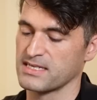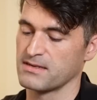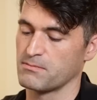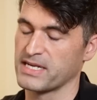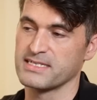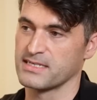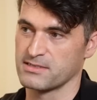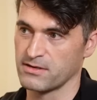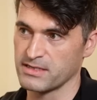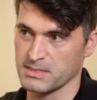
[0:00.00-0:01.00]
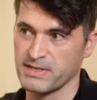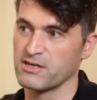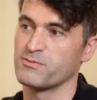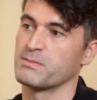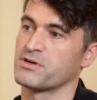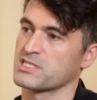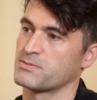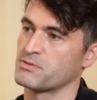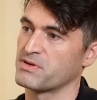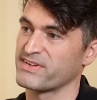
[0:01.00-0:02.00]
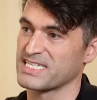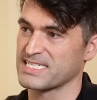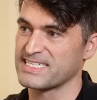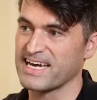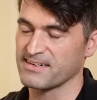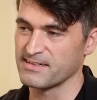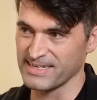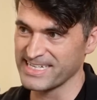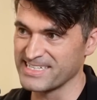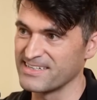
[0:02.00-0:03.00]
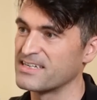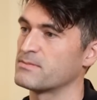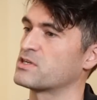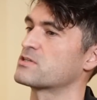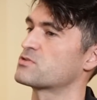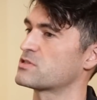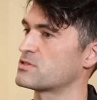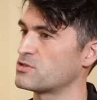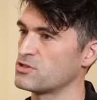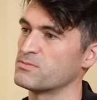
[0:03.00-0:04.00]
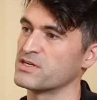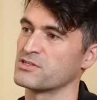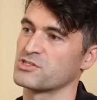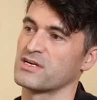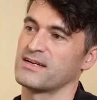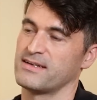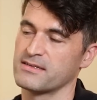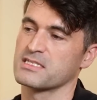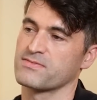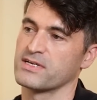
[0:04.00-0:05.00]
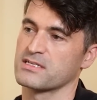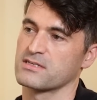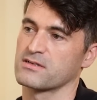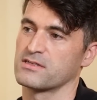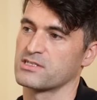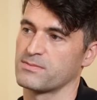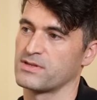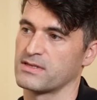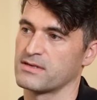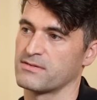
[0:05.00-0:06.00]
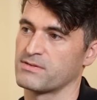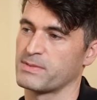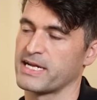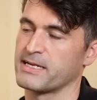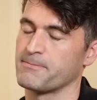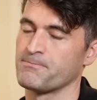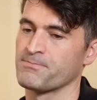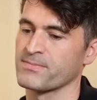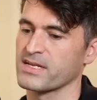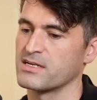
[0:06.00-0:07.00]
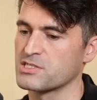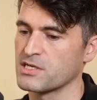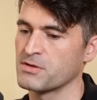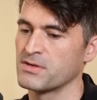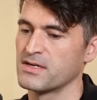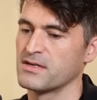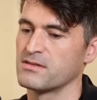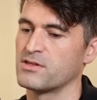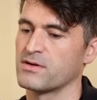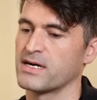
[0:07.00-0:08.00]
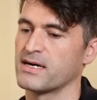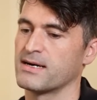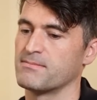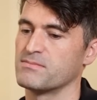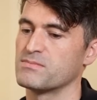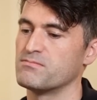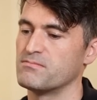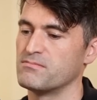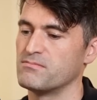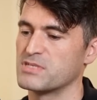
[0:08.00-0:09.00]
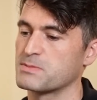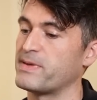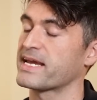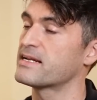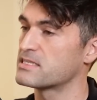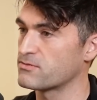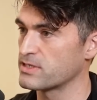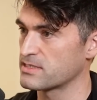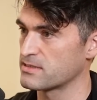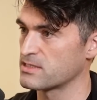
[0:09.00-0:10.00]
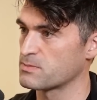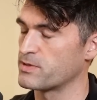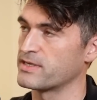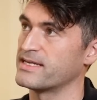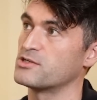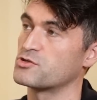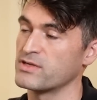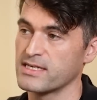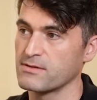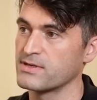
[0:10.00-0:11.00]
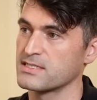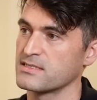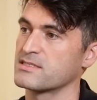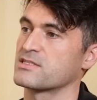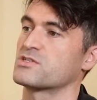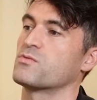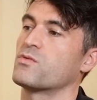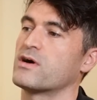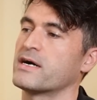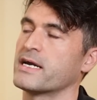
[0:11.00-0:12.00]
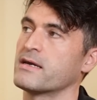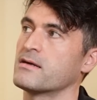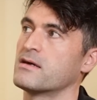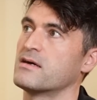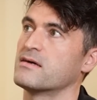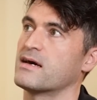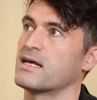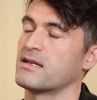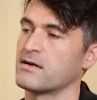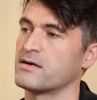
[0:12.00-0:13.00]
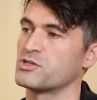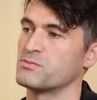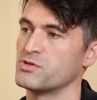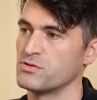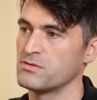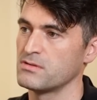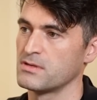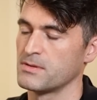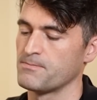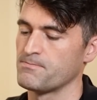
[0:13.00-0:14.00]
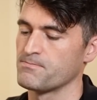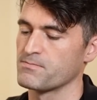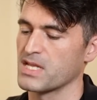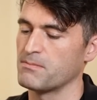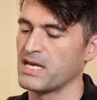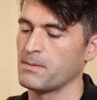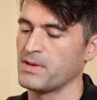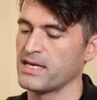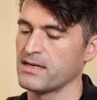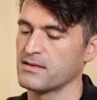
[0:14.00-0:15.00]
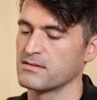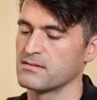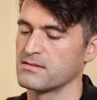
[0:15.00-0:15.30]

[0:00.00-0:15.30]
it, plate tectonics may not have been possible. We'd have had a stagnant lid because there was just too much lithosphere stuck on the top of the, of the planet. And so there are speculative reasons, but intriguing reasons as to why a large moon may be